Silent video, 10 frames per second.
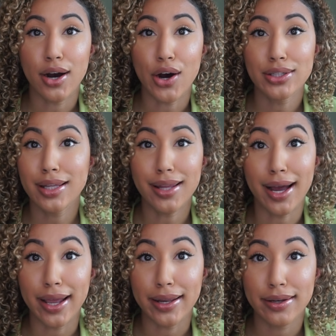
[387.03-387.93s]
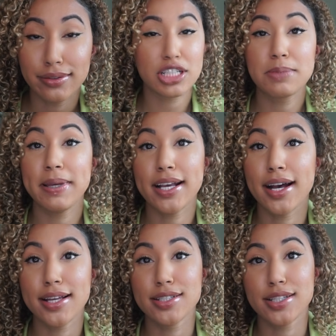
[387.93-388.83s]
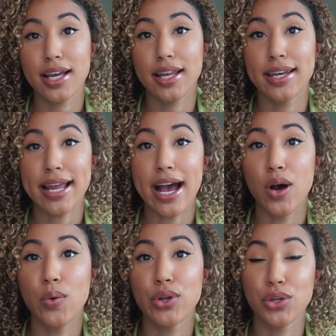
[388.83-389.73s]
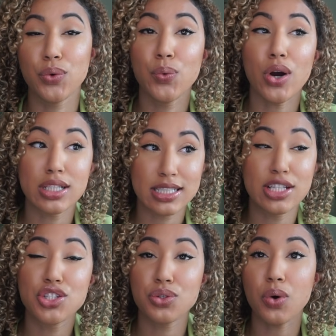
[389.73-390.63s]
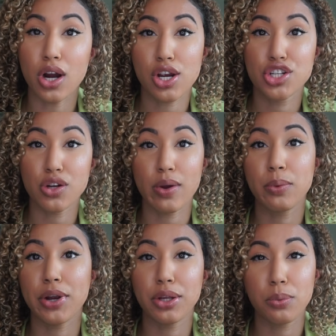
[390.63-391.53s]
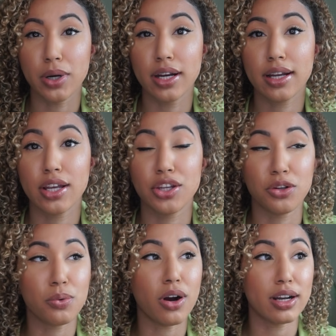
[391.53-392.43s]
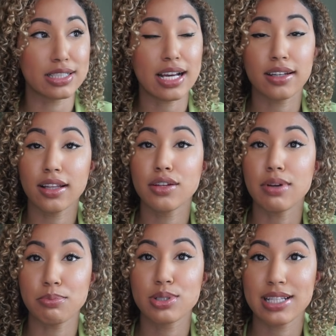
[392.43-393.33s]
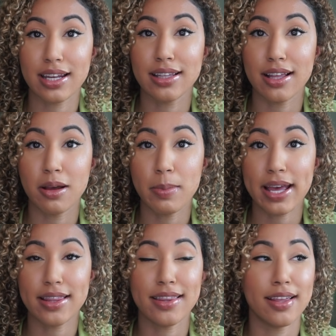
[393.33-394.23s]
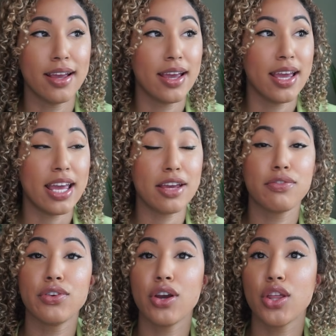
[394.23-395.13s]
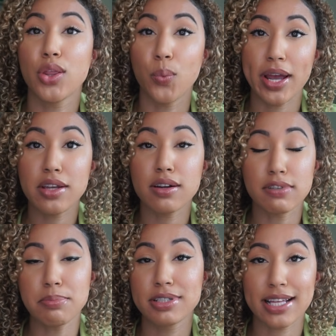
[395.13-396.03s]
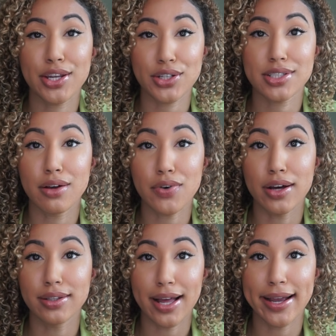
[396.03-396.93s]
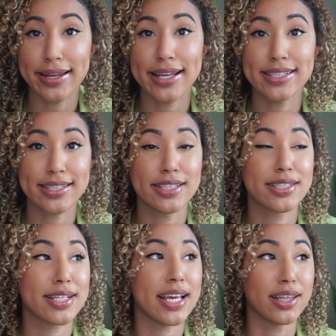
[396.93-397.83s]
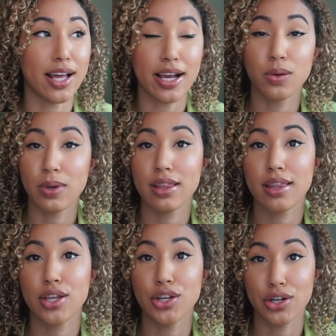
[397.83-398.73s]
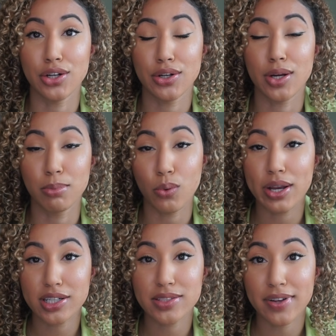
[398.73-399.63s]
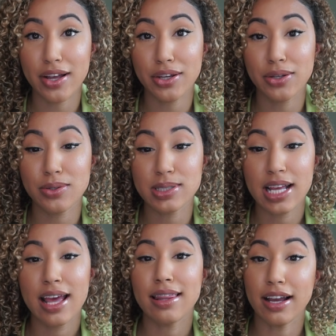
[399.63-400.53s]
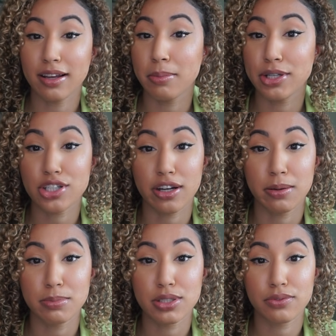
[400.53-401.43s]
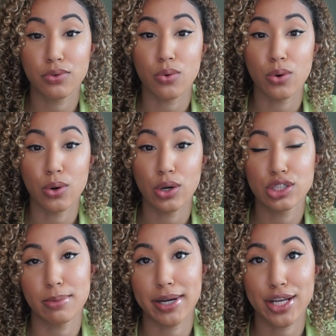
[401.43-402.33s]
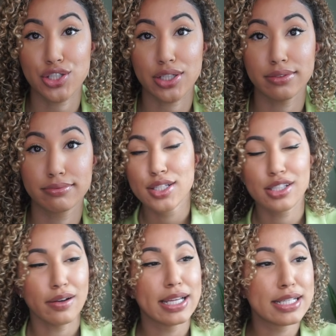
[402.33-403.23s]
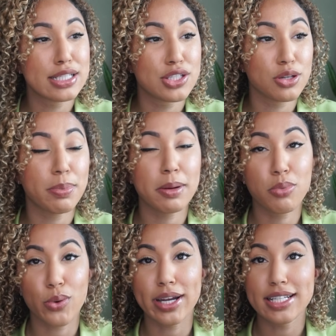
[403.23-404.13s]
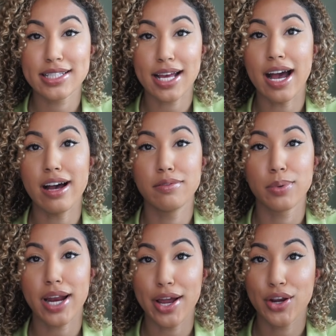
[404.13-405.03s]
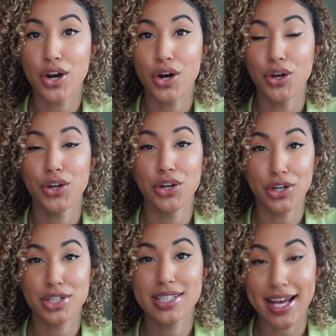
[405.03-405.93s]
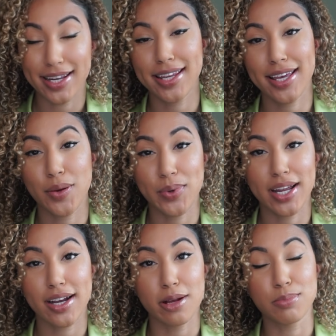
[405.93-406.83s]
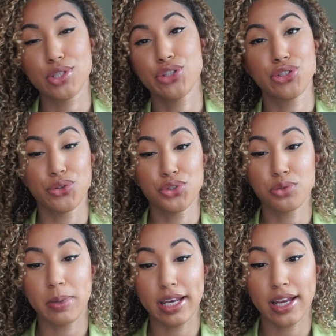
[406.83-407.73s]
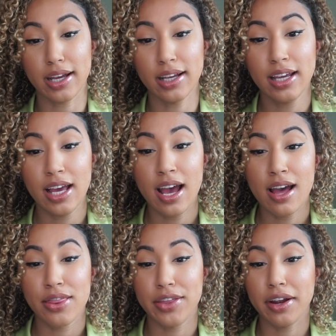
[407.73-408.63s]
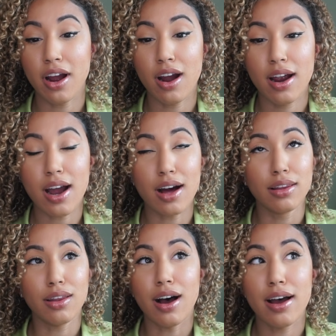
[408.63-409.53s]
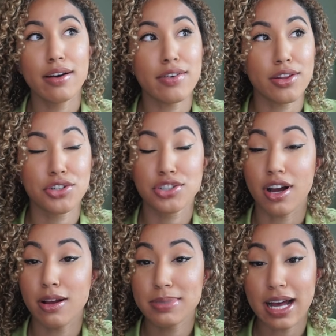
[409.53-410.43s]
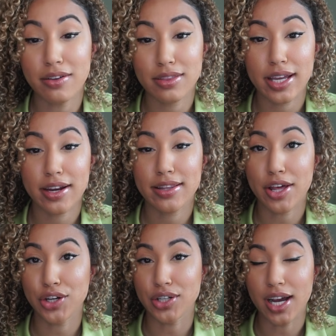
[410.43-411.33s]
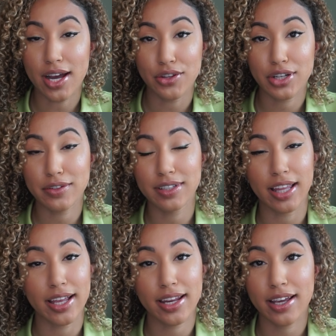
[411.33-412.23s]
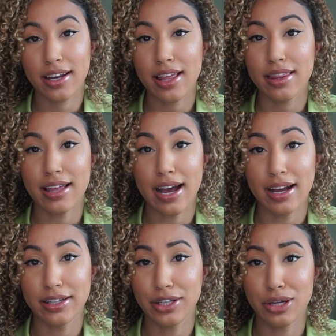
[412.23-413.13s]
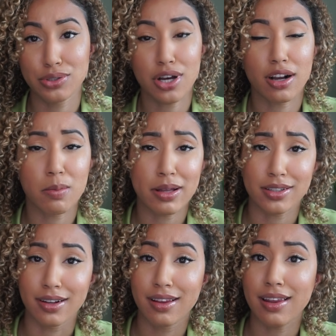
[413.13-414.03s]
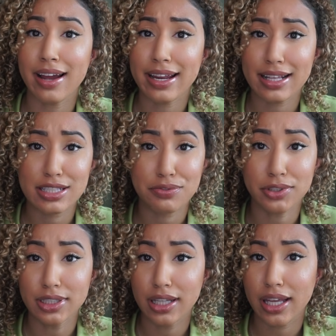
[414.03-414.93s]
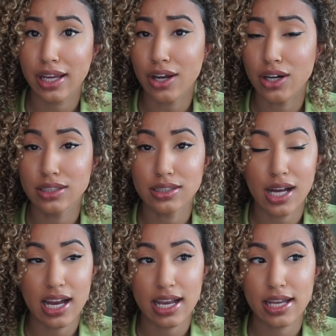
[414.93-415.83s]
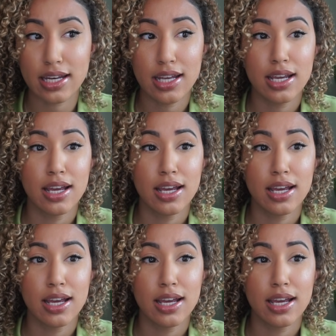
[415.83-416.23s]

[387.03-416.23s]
on the line, just because now you, since you are showing where you work, you are technically representing them. And if the way you're representing yourself online isn't in line with your employer's values, that can be terms for termination. So it is super important to have what I call nurse etiquette when it comes to social media. There are a lot of other jobs out there that are not healthcare related that, you know, talk about their clients freely online,